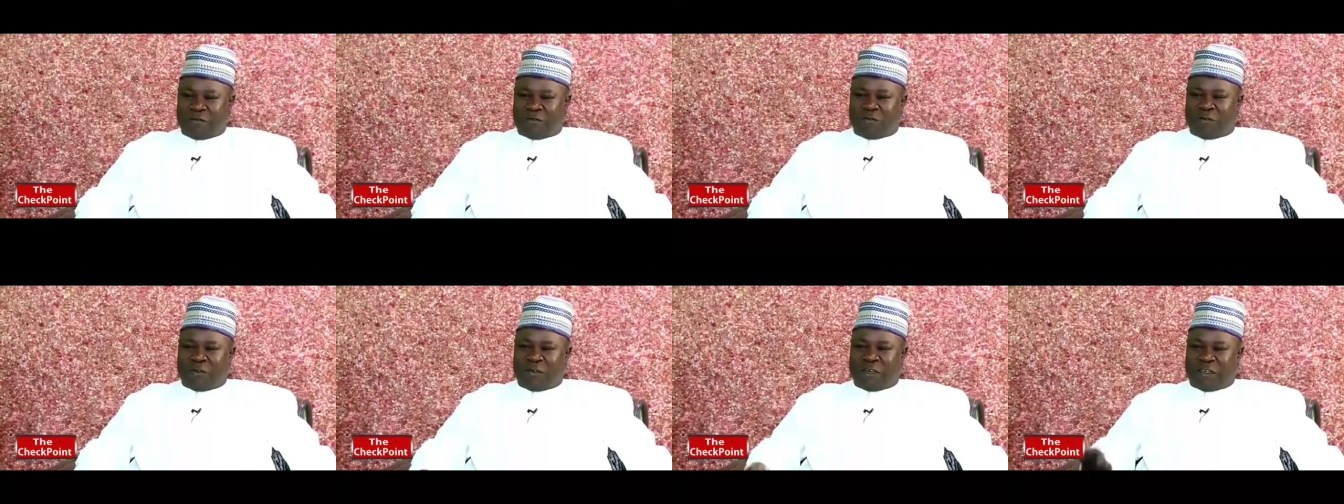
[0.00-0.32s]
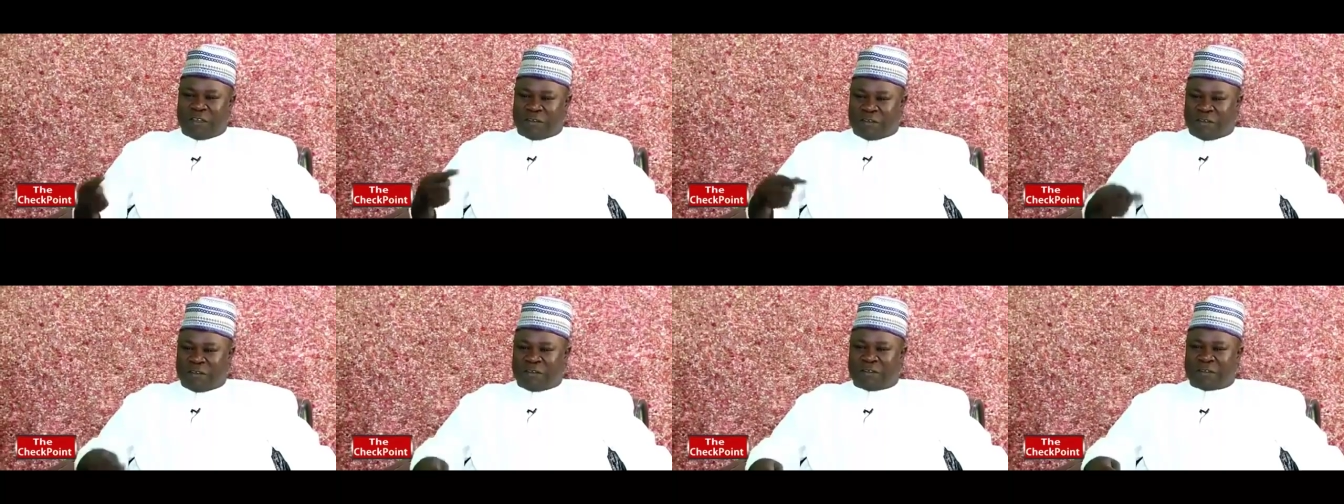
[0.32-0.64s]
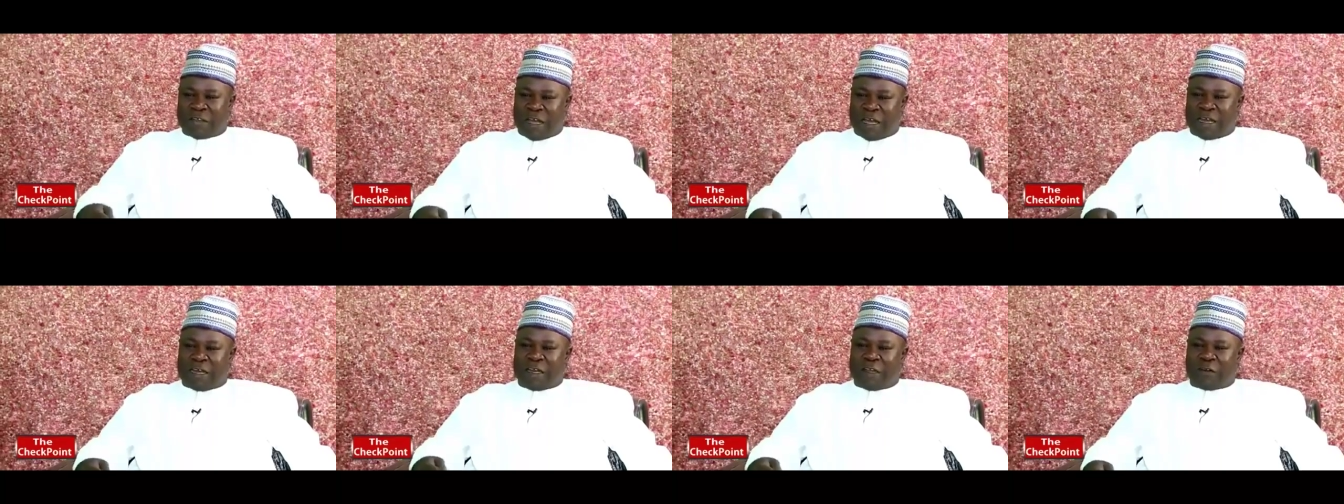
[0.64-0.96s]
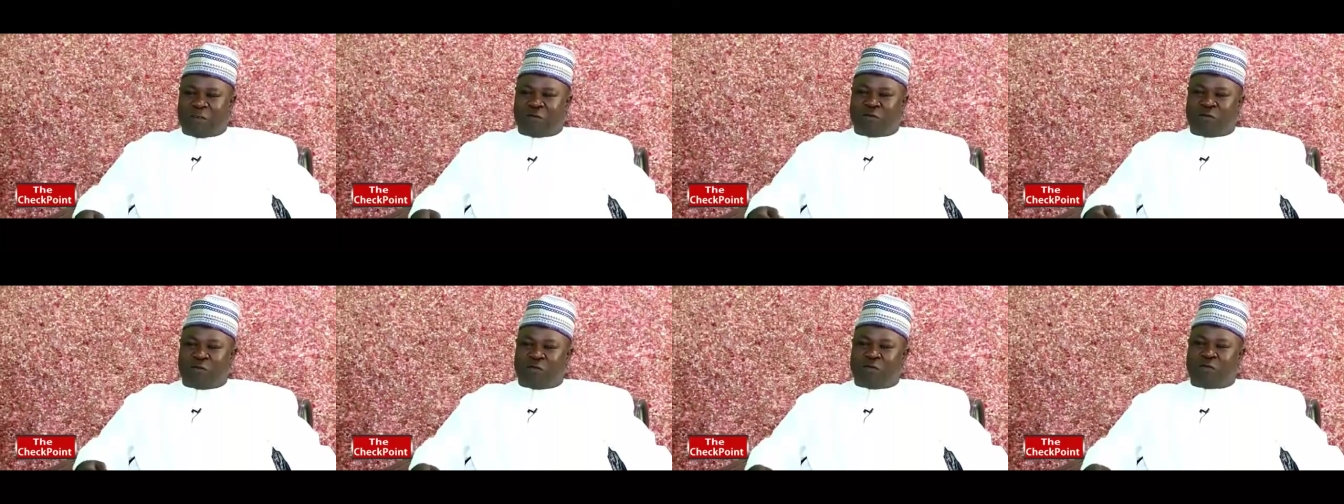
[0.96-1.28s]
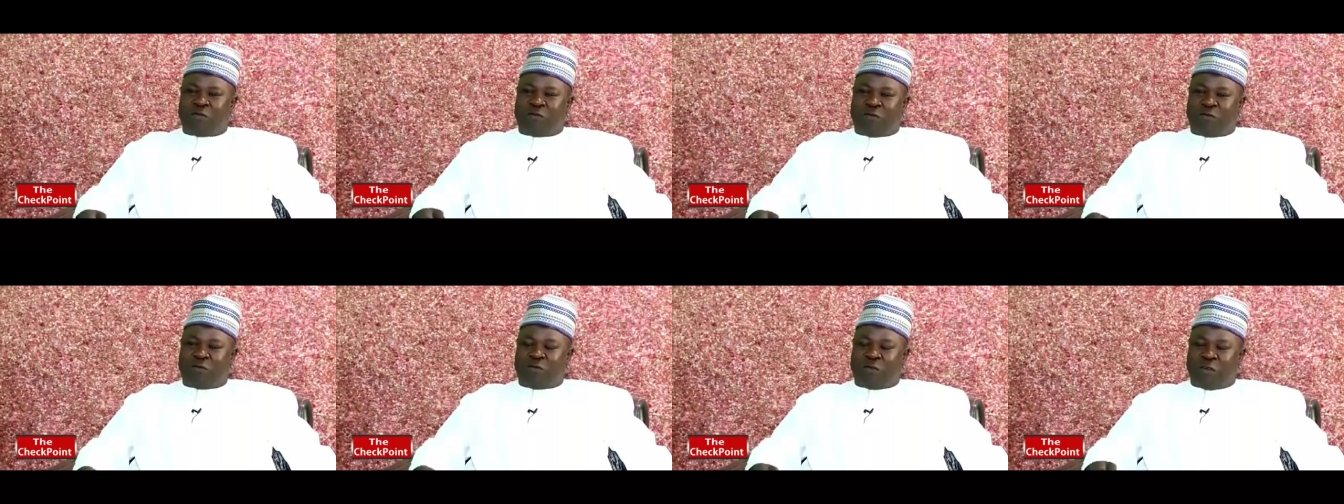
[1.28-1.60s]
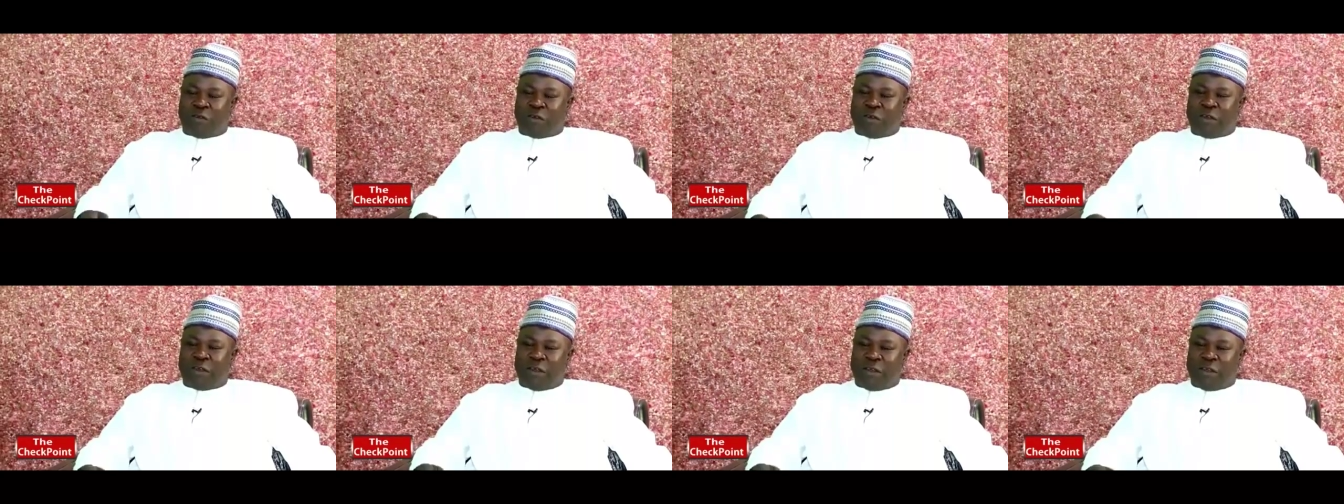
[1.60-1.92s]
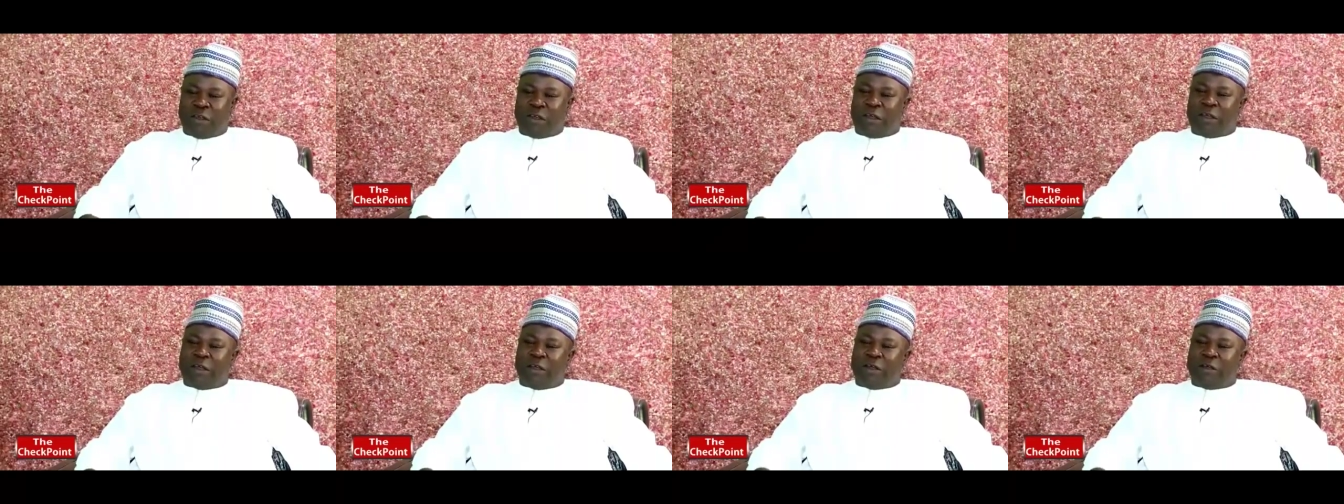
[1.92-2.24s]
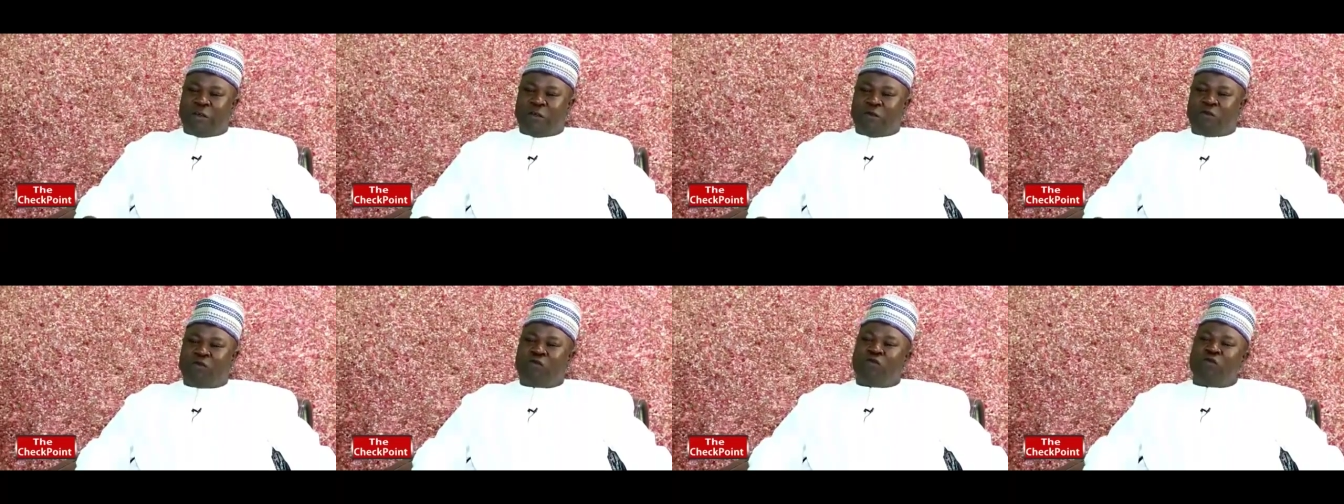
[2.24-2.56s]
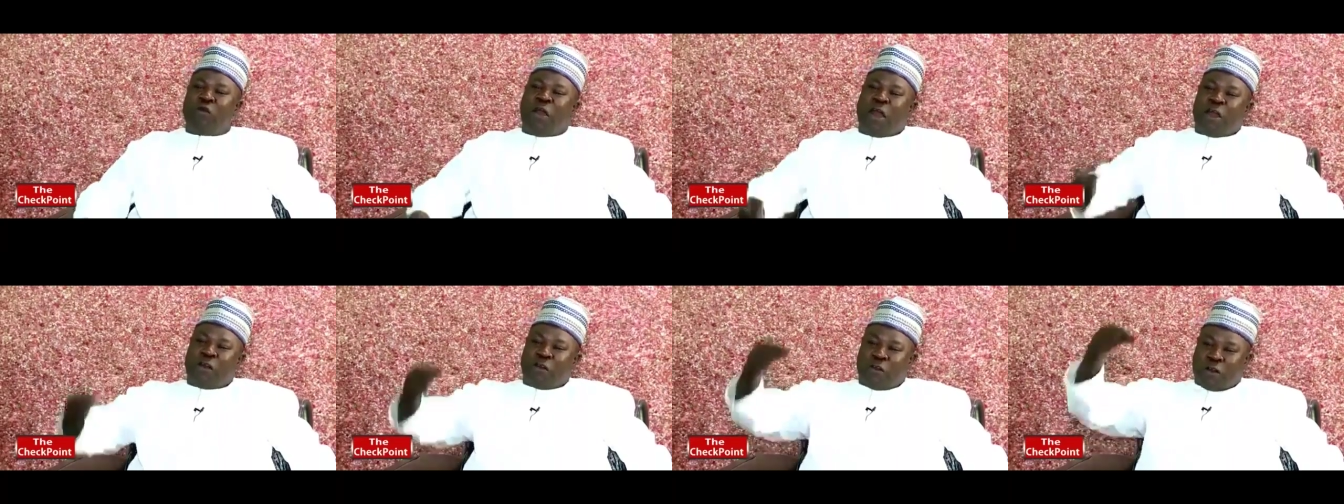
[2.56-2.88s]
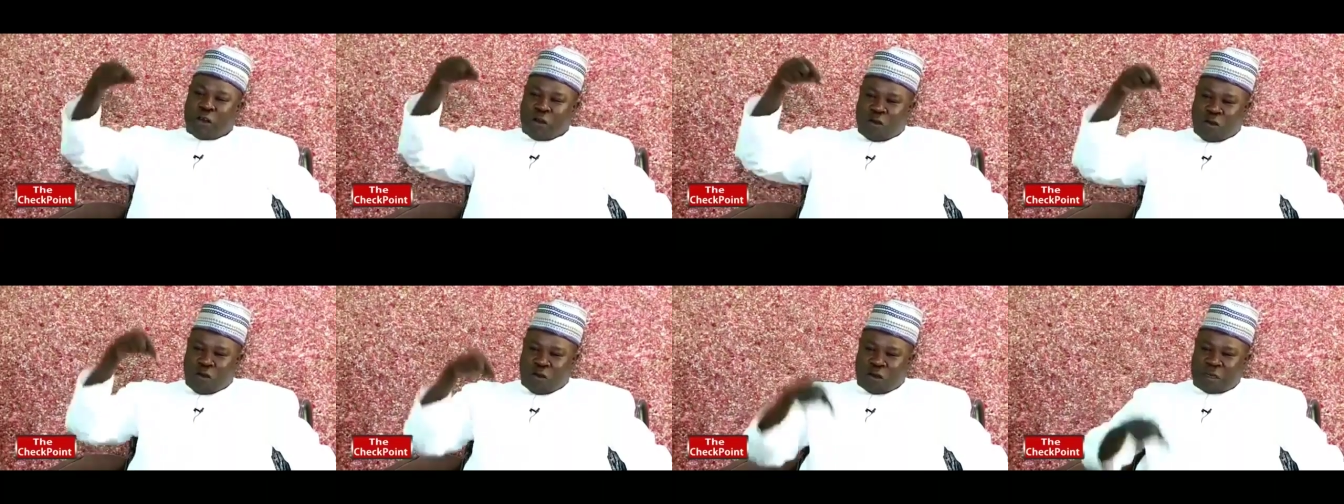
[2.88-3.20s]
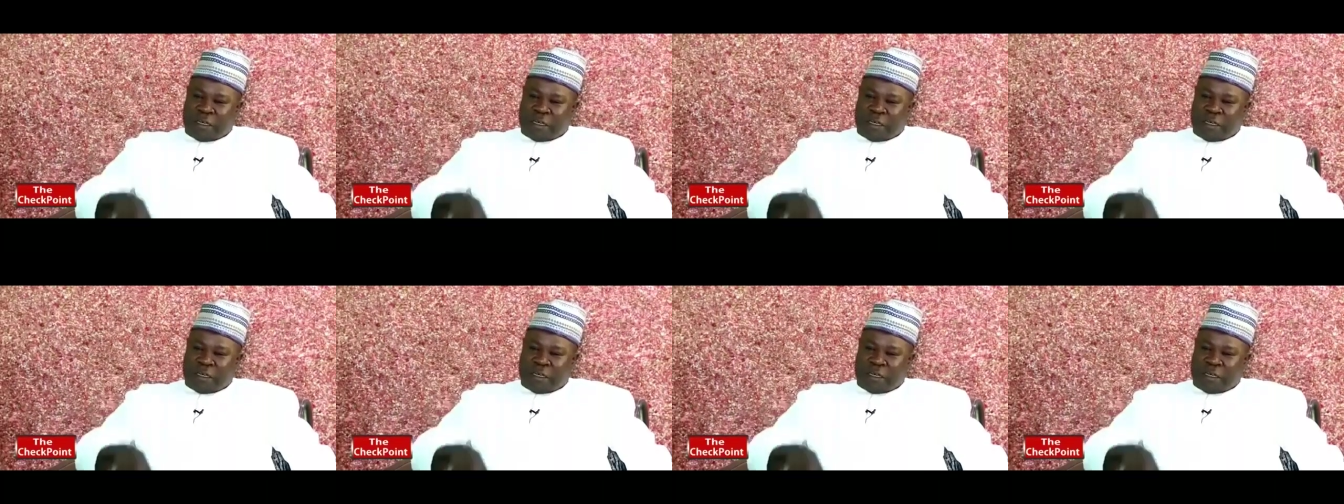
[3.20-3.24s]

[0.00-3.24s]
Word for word: so they decided to do another